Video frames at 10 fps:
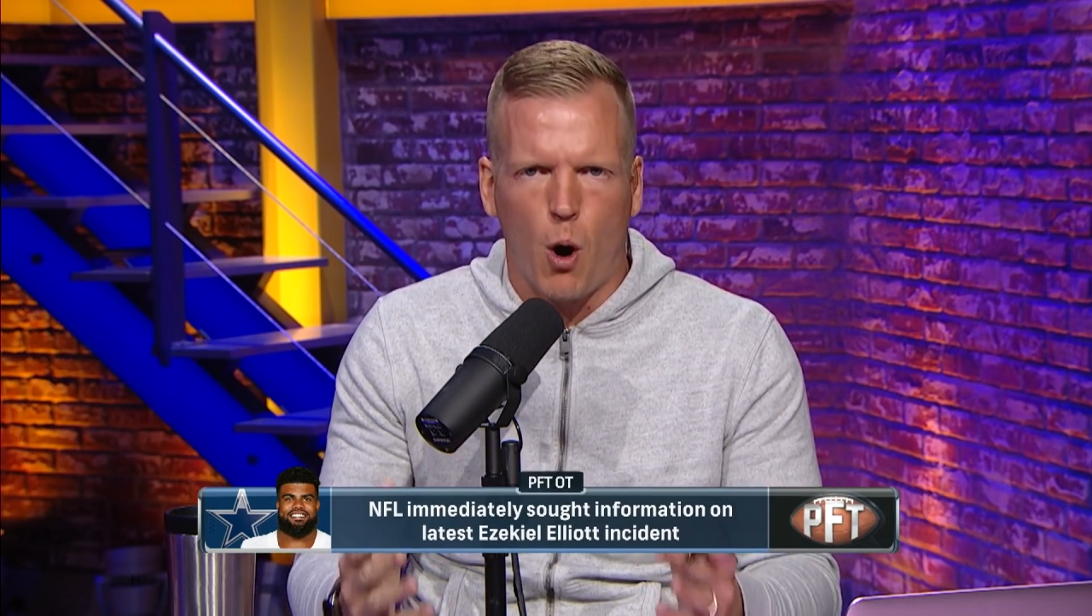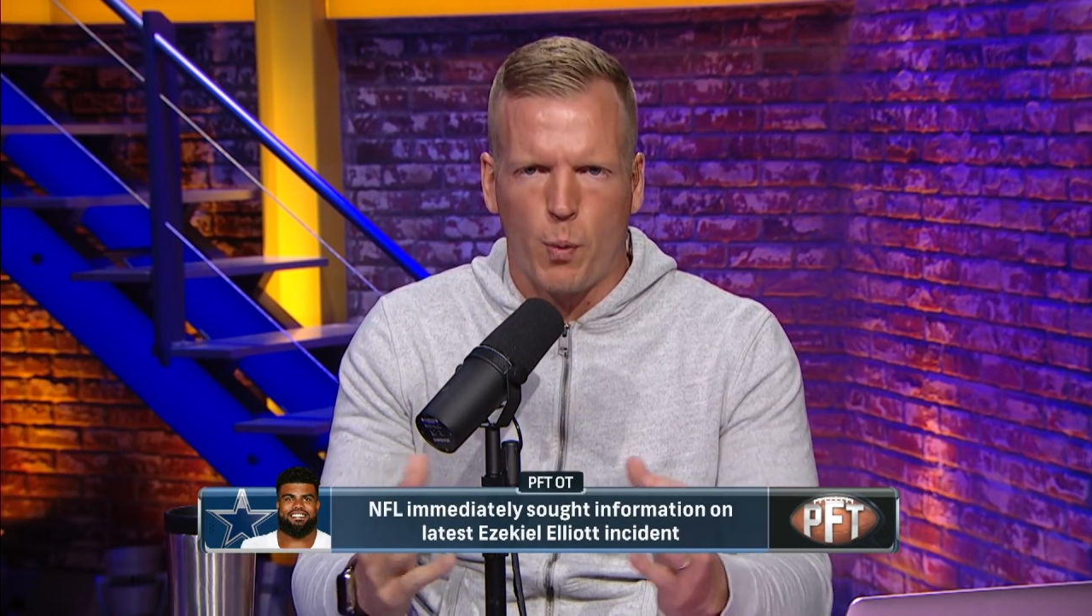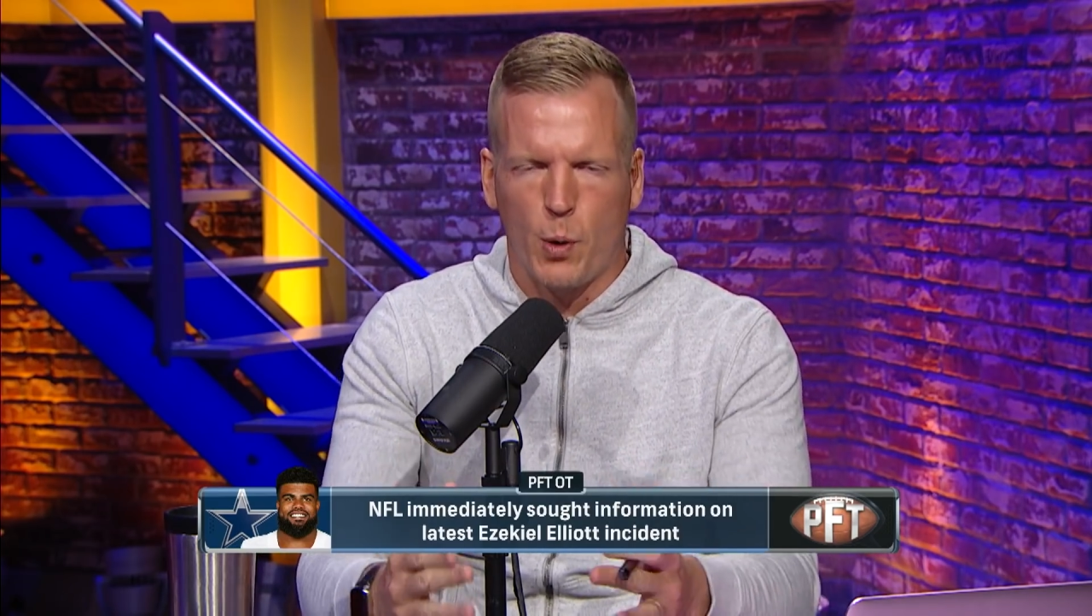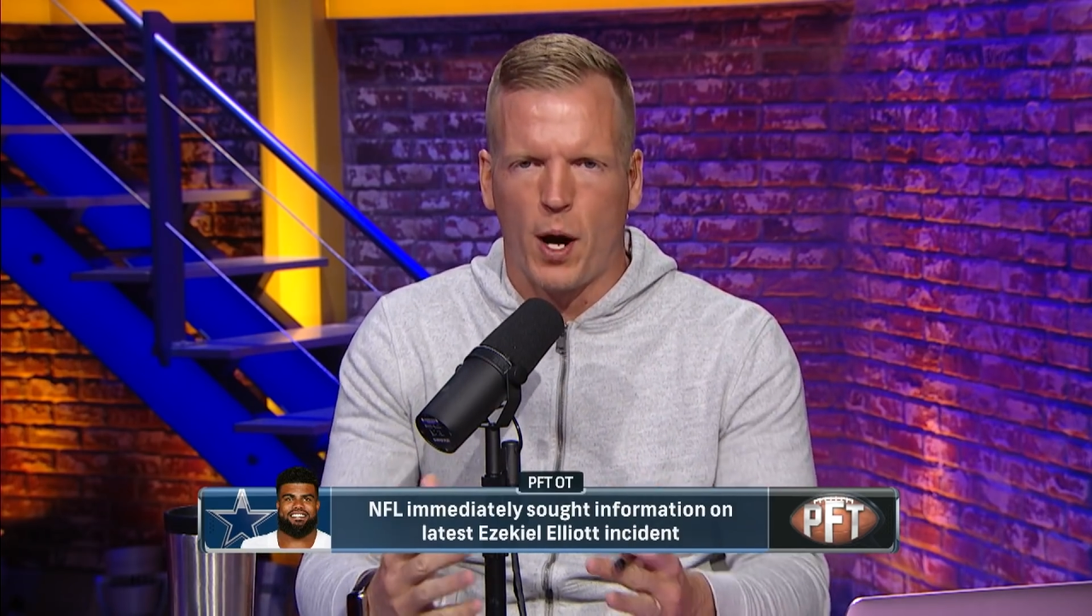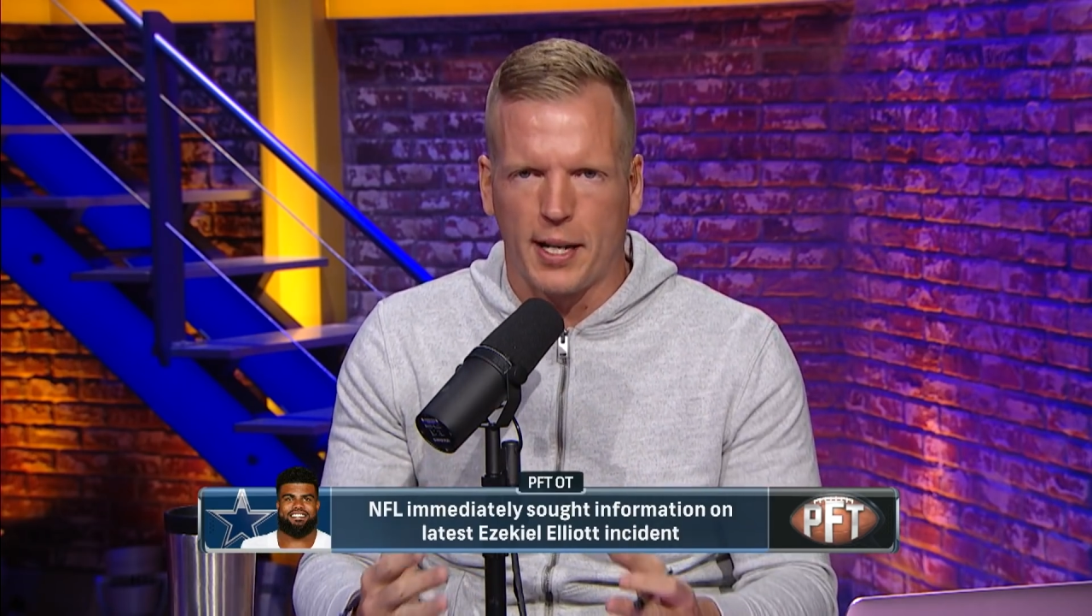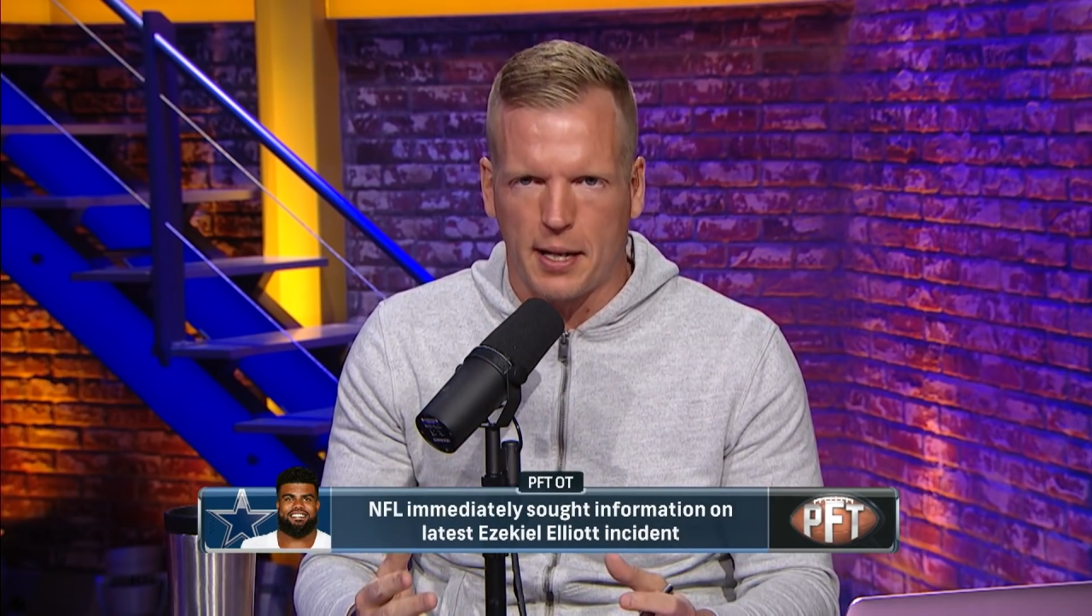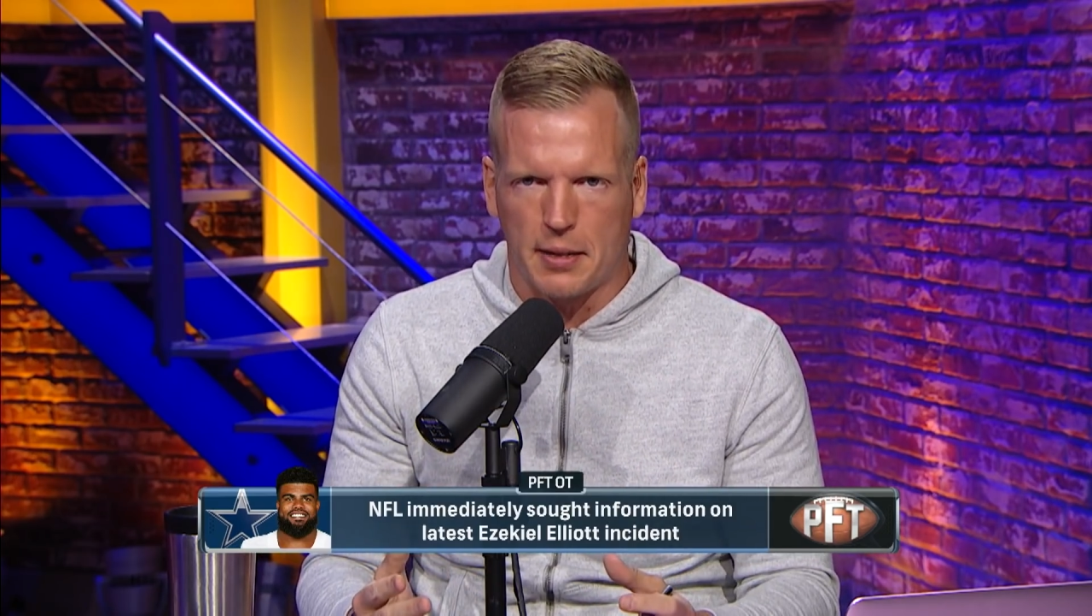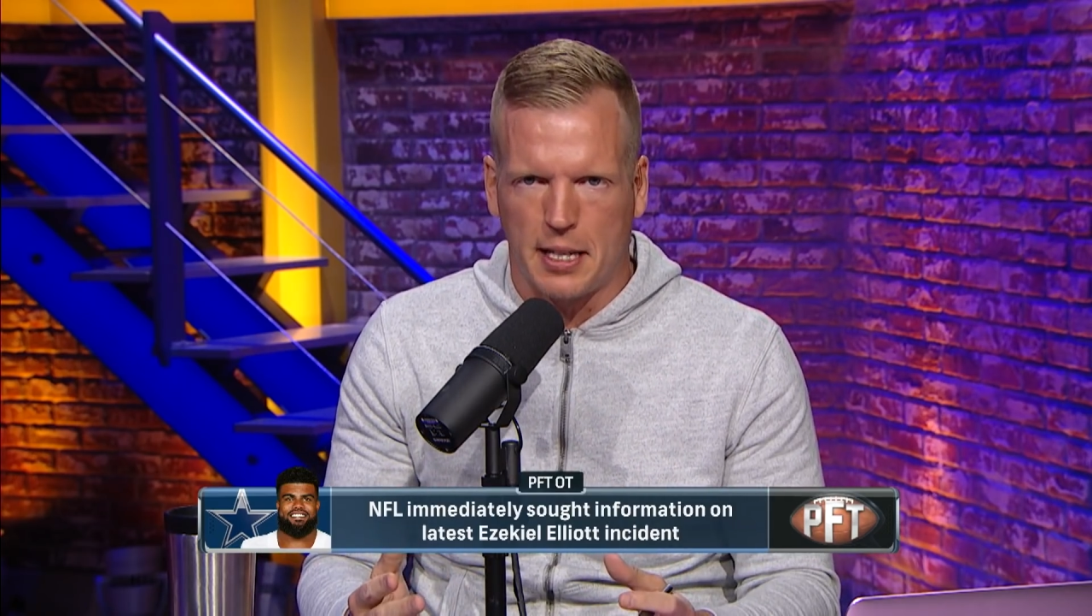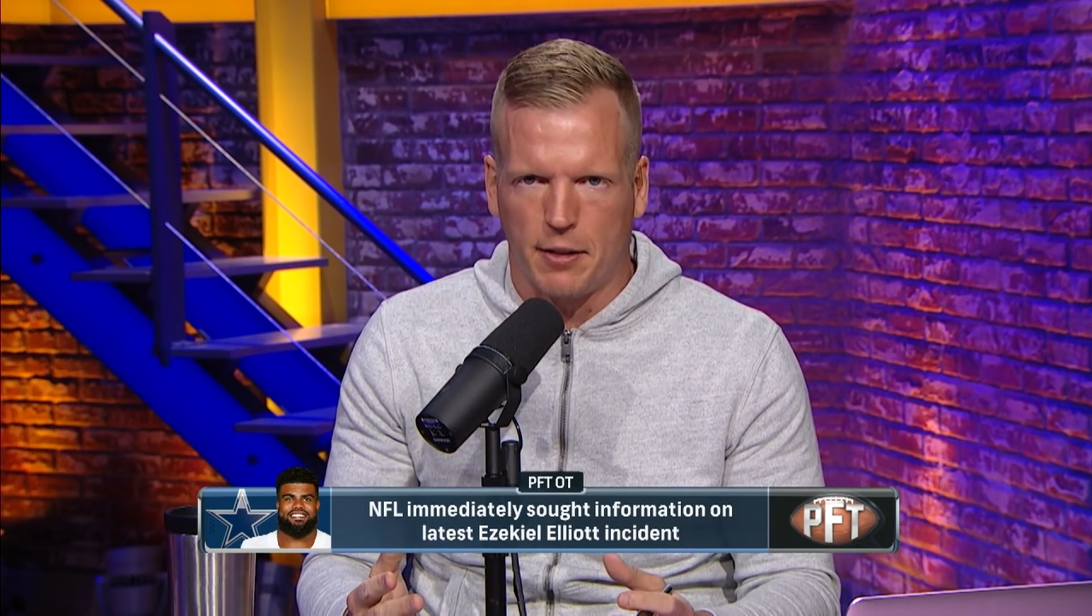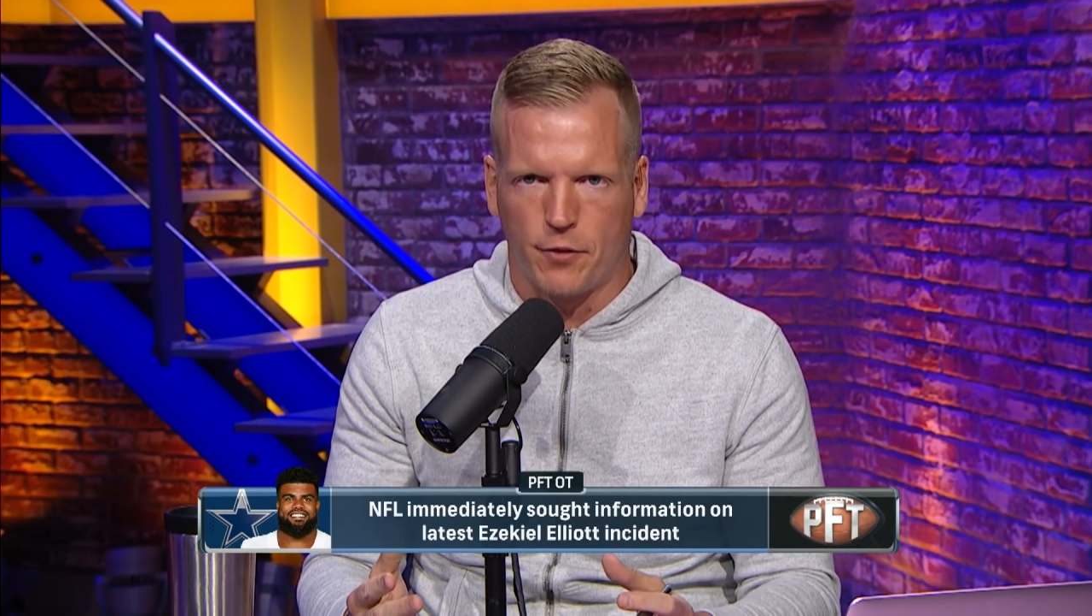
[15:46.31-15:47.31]
we want to get
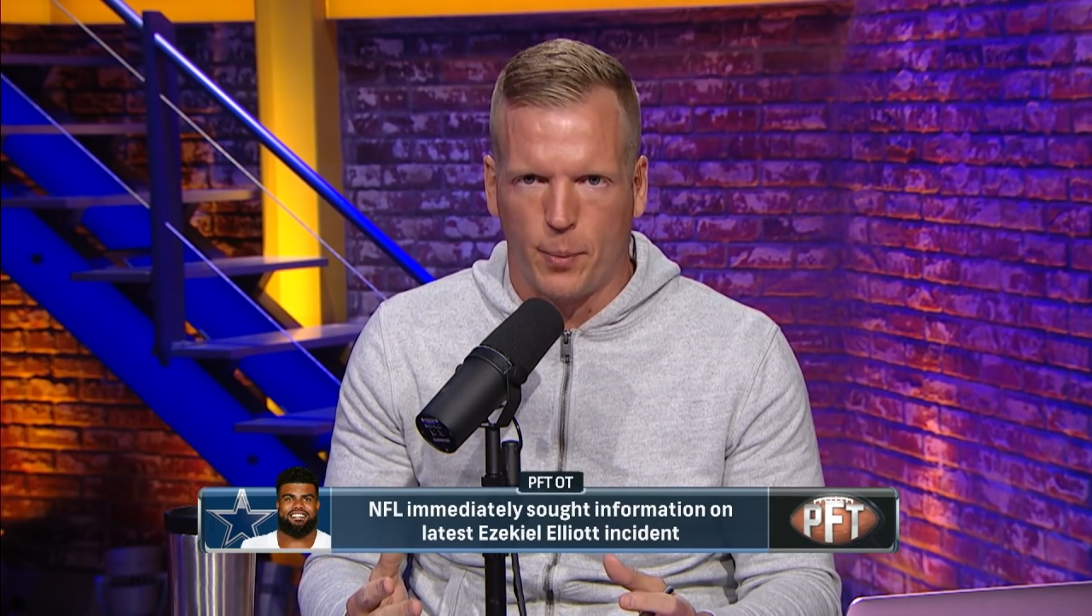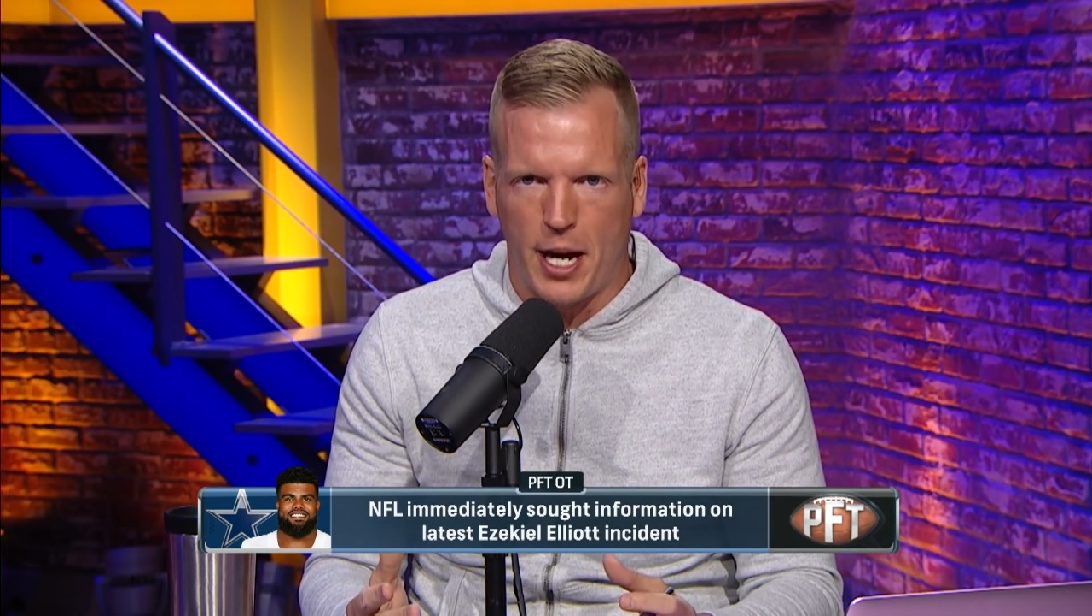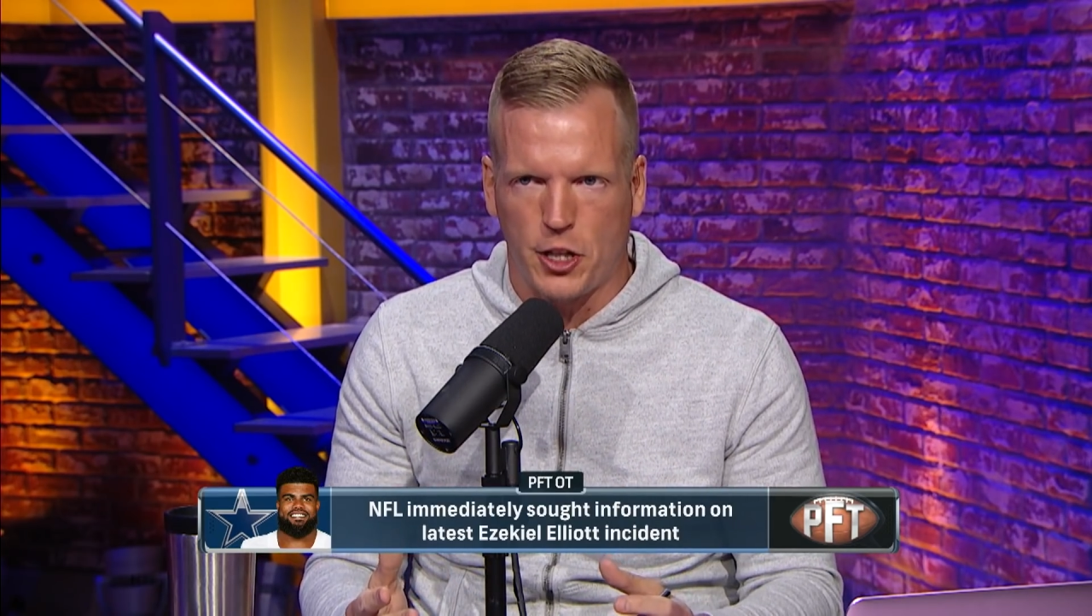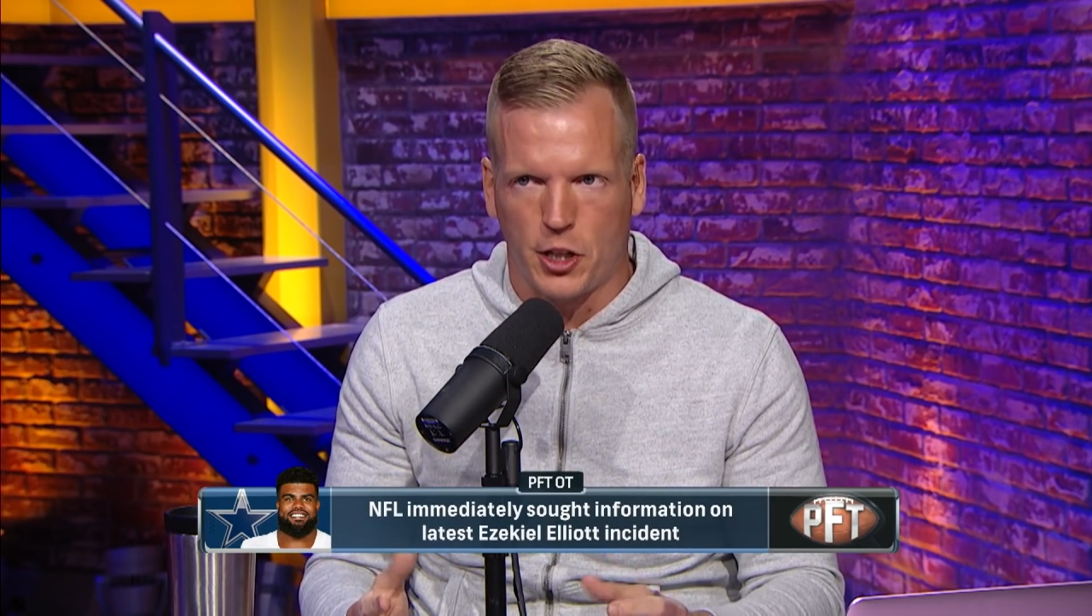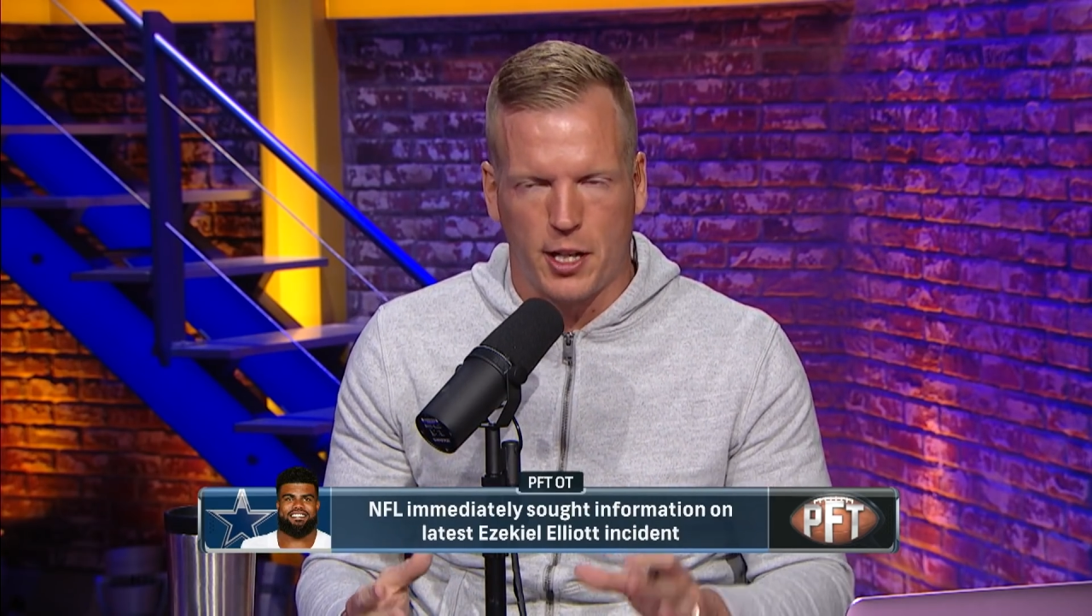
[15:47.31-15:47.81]
the information,